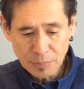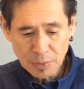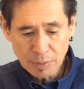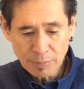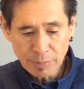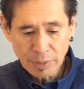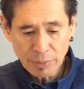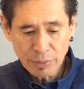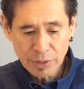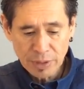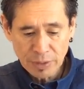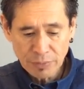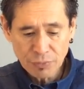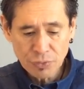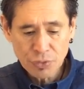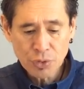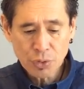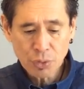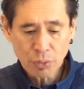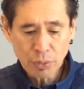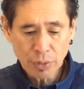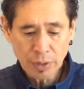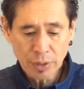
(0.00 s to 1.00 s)
but with
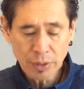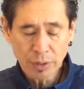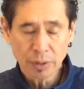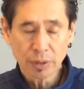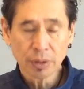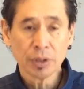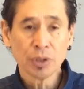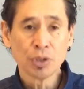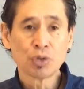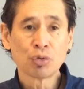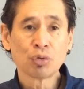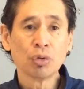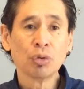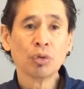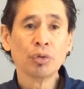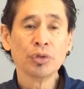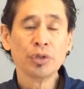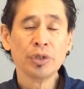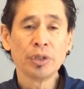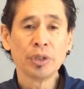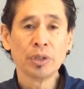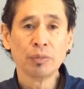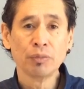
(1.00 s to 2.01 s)
inventory
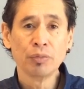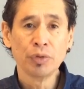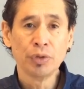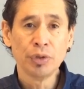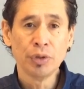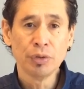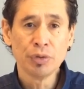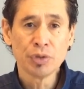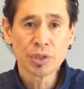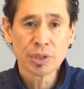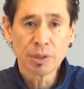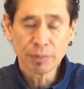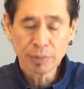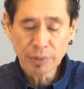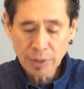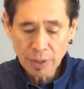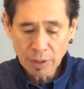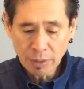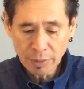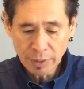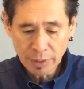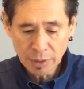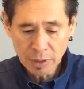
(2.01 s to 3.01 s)
control, you can reduce some
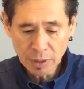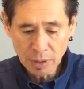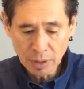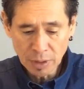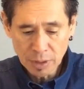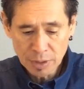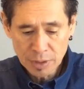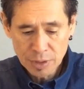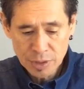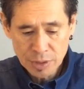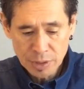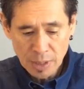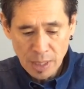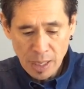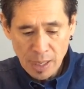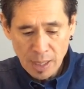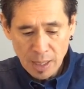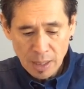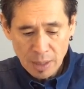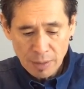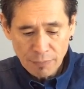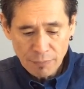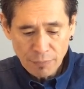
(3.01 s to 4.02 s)
carrying costs.
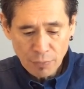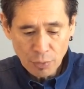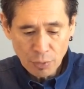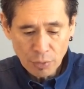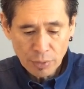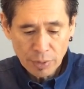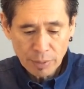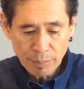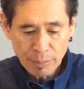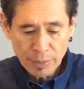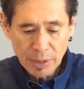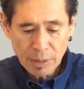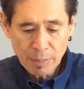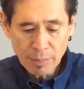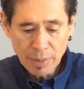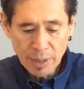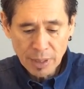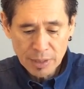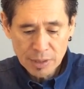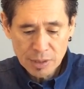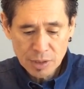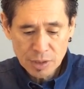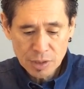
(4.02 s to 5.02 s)
4, it
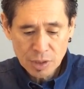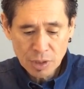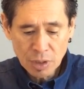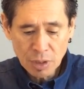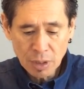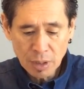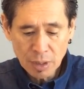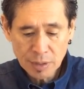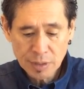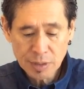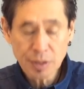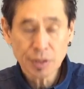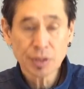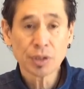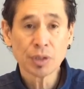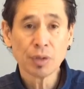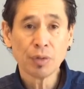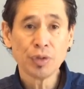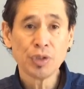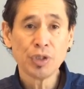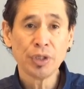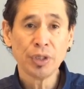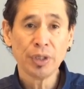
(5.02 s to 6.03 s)
minimizes costs
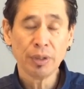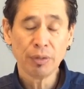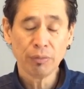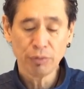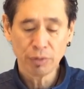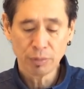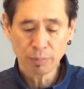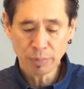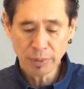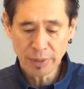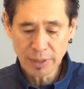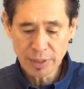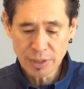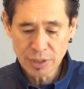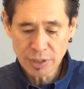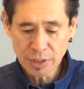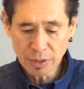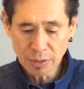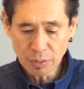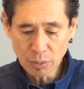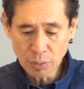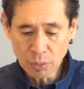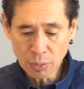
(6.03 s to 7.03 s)
associated with
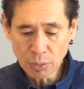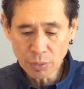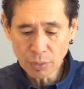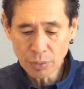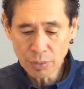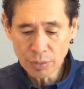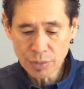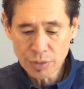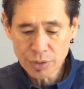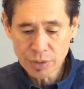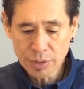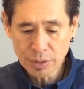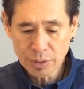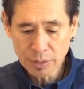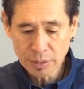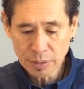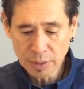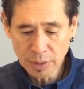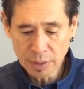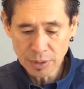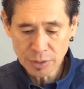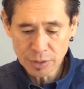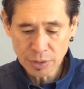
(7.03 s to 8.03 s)
placing orders
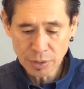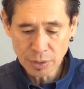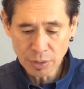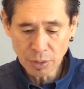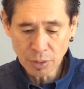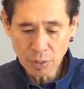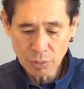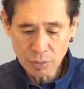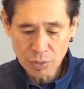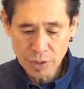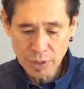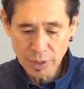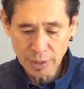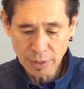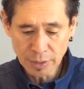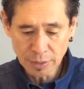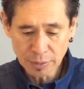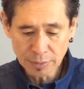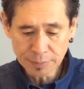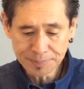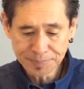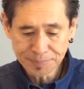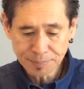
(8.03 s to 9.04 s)
to the
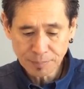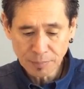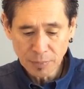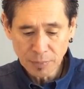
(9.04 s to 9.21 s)
wholesaler.